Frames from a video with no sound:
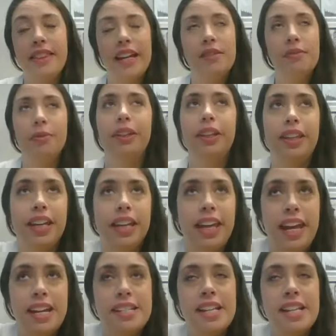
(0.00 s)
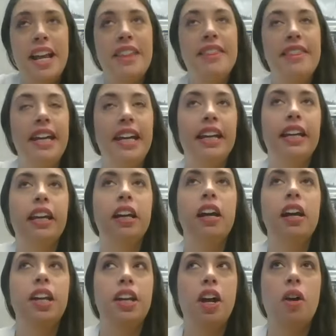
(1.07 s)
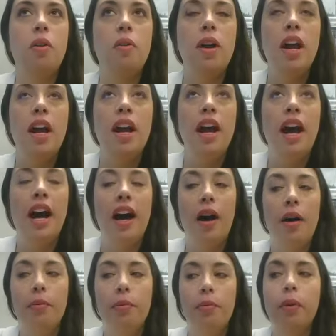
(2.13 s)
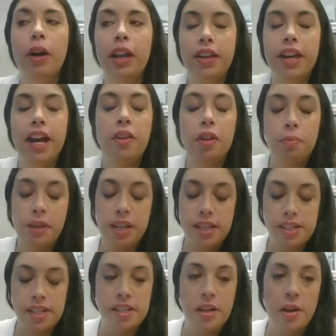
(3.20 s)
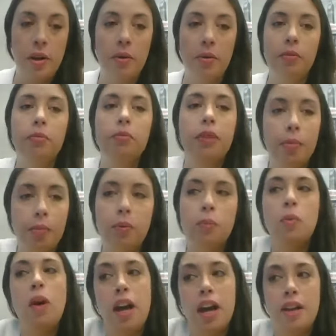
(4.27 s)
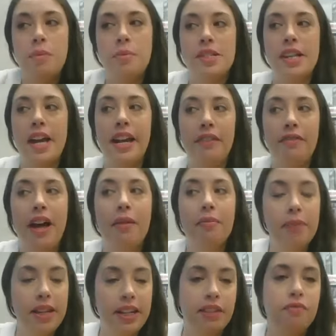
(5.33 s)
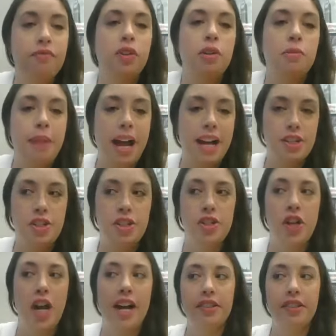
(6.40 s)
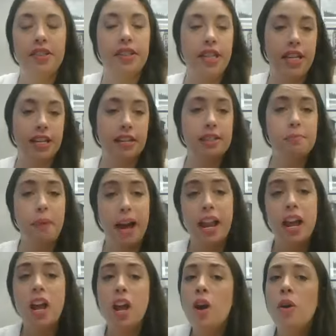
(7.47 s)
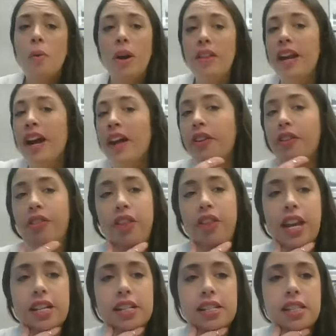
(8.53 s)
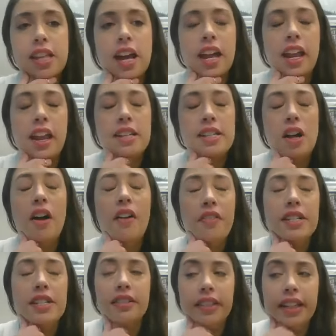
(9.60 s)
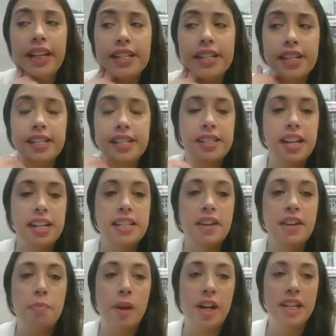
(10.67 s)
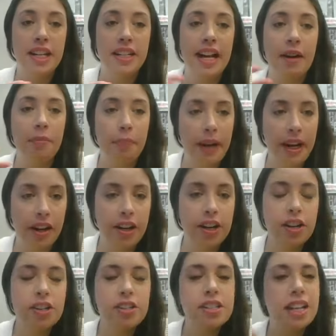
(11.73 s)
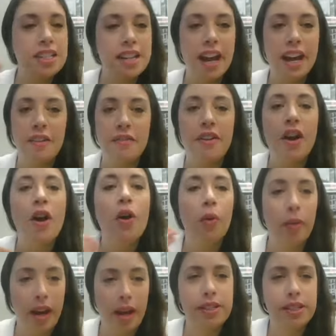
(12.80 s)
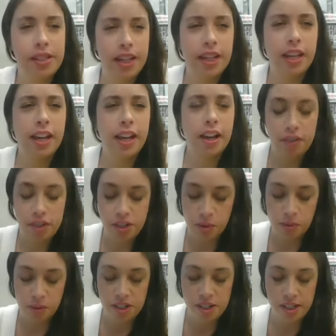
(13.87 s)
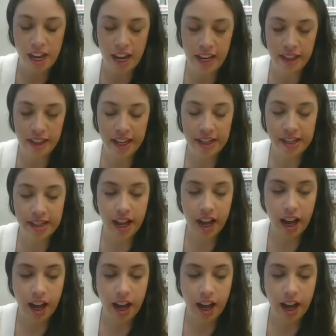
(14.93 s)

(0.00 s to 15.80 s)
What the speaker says: that's really the case. And I think, one of the other pieces, so number one was kind of that meaningful match to child's needs. But one of the other things that is on this list is this idea of breaking down barriers. And that's kind of what I was thinking of as you were saying this.